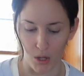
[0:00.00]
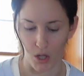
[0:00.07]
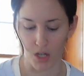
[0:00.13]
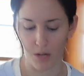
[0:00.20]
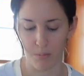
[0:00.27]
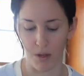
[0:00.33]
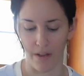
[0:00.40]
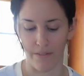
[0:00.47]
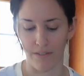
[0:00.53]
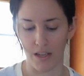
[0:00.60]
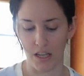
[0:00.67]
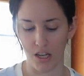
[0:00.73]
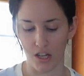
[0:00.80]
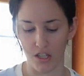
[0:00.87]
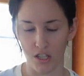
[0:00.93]
butter, but
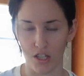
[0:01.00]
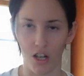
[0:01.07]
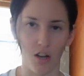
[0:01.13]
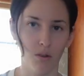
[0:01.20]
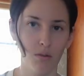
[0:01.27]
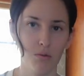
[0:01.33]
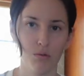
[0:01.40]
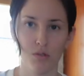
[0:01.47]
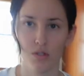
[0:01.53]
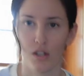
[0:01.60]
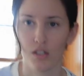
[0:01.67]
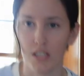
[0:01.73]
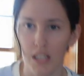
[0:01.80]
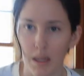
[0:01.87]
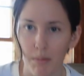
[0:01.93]
figured, you know,
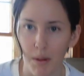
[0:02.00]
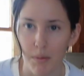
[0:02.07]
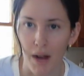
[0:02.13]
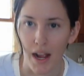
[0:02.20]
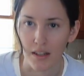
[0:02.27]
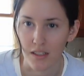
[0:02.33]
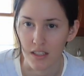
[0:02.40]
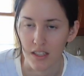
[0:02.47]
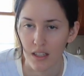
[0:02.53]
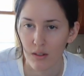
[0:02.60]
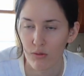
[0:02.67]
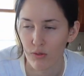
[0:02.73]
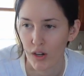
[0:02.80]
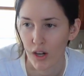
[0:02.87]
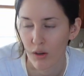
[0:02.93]
start to get my practice
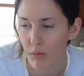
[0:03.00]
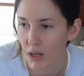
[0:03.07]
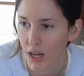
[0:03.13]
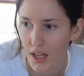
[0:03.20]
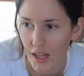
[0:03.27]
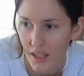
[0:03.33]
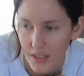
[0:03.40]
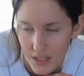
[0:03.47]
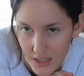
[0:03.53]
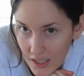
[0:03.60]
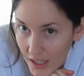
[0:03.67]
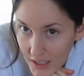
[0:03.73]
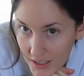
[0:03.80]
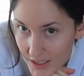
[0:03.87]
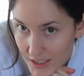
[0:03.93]
in for when I
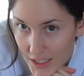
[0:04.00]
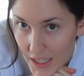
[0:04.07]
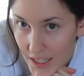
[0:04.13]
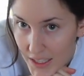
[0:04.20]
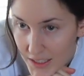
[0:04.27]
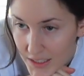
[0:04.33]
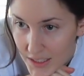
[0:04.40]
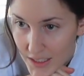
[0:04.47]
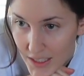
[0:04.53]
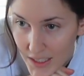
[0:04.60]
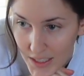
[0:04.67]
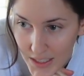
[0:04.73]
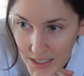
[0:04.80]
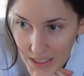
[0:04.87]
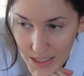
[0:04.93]
decide to get
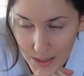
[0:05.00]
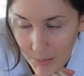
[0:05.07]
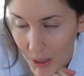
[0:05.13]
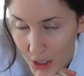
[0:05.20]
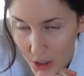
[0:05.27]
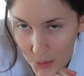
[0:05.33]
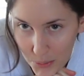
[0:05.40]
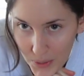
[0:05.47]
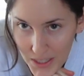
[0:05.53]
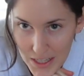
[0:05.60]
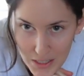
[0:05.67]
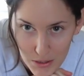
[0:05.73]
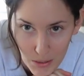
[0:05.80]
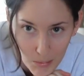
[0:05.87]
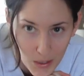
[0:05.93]
my own
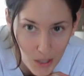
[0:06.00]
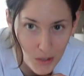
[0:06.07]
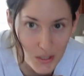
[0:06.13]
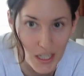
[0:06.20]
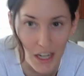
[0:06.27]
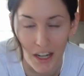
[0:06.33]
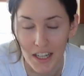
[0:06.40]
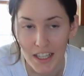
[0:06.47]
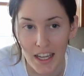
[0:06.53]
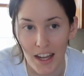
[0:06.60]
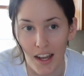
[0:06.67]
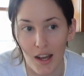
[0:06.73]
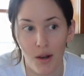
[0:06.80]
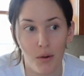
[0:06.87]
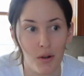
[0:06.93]
place with my own dairy
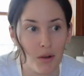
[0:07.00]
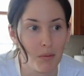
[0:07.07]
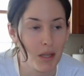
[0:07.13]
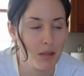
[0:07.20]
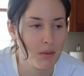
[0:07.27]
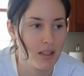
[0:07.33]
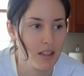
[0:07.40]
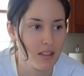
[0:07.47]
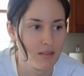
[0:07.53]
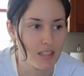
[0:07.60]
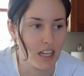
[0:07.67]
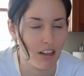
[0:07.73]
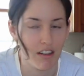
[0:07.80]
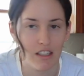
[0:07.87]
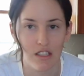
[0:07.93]
cow or maybe a
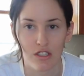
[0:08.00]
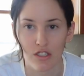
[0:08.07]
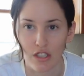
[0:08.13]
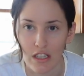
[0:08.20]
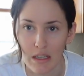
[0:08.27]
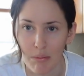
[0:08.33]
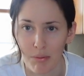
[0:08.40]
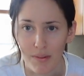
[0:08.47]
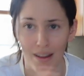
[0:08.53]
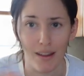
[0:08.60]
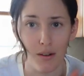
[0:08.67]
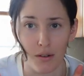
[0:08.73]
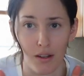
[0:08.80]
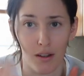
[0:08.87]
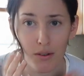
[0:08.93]
dairy sheep.
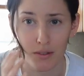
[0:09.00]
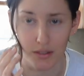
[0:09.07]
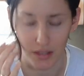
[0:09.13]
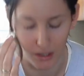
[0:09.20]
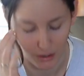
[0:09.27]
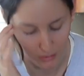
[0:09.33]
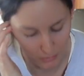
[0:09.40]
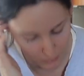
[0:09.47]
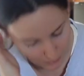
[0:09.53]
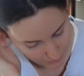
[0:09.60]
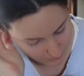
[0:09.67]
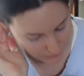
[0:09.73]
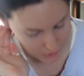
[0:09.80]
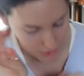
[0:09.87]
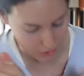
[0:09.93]
I don't know. So,
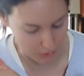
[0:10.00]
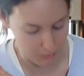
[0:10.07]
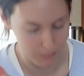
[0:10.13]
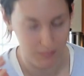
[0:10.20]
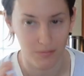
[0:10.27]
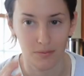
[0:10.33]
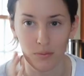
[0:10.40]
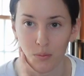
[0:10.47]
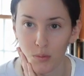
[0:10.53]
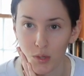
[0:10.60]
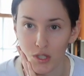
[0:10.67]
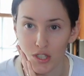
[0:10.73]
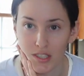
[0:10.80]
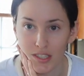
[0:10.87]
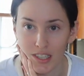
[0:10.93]
you know,
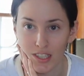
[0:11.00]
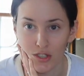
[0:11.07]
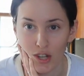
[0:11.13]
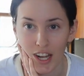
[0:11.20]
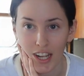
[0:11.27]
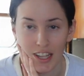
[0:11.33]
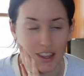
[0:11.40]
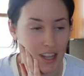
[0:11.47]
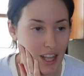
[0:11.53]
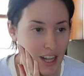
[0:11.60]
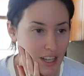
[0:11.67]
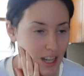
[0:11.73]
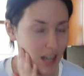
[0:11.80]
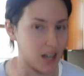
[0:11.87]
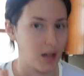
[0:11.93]
we're just going to try it and
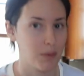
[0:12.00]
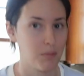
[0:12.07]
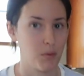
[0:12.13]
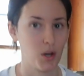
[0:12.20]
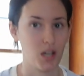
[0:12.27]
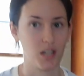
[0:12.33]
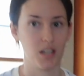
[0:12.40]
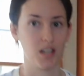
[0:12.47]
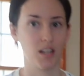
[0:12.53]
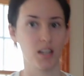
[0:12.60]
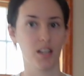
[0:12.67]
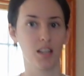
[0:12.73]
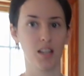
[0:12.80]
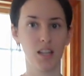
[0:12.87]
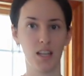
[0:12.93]
then um, we're going
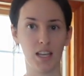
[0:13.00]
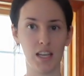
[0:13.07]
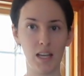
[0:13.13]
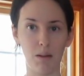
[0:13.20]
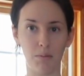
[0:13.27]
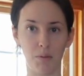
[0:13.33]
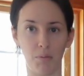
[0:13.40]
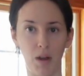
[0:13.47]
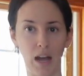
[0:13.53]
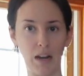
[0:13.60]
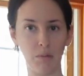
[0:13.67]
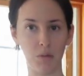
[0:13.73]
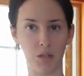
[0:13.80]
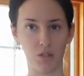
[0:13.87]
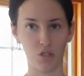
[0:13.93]
to heat up the bread.
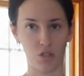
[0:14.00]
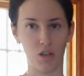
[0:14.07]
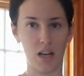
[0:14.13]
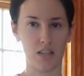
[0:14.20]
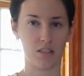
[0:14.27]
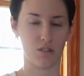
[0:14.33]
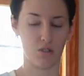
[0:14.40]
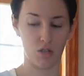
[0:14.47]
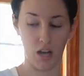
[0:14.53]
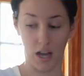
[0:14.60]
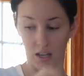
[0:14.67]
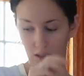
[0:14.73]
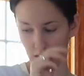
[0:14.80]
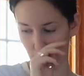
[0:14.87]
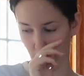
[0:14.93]
I'm going to show you guys a
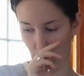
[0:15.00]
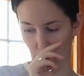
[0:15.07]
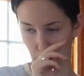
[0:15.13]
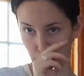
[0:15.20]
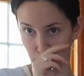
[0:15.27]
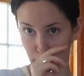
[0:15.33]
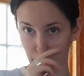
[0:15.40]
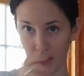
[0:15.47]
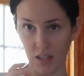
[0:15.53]
trick um,